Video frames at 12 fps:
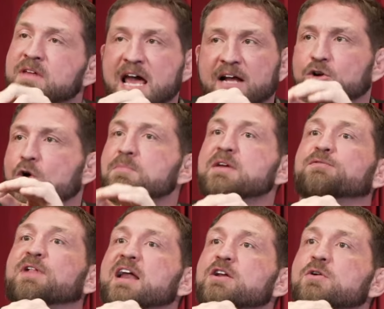Yeah, don't be
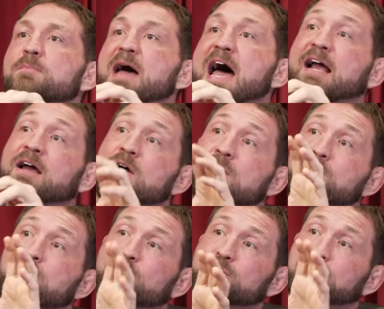flat on your back.
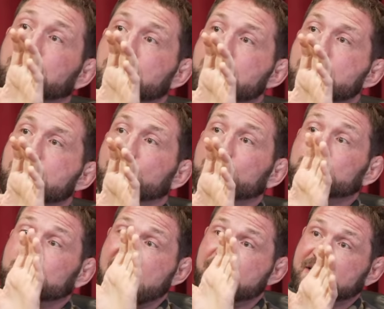
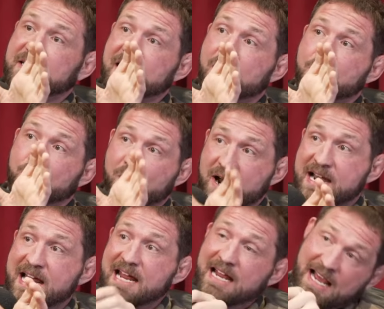Push everything on one
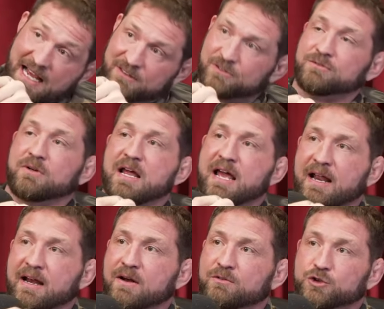knee
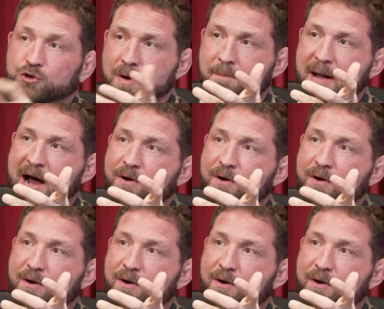and shrimp out.